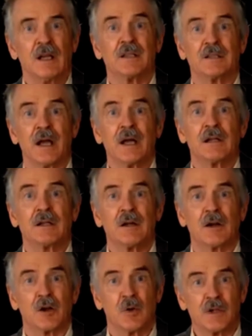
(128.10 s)
Is that
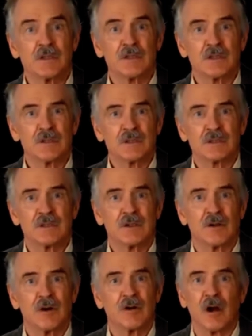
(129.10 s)
a coincidence,
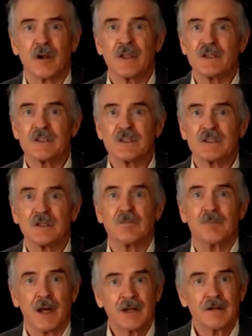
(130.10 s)
or are they just
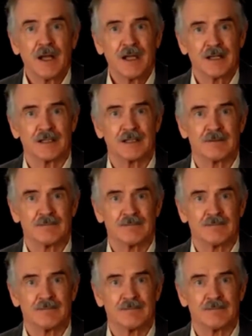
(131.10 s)
better at it?